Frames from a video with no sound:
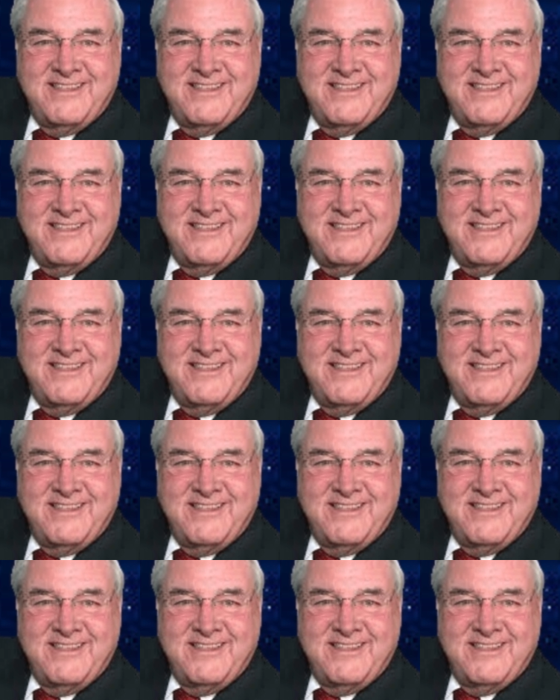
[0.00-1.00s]

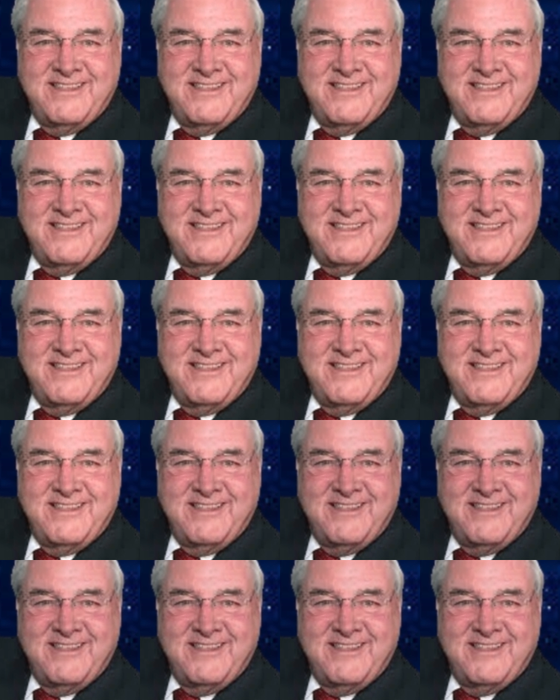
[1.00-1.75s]
Nothing is said.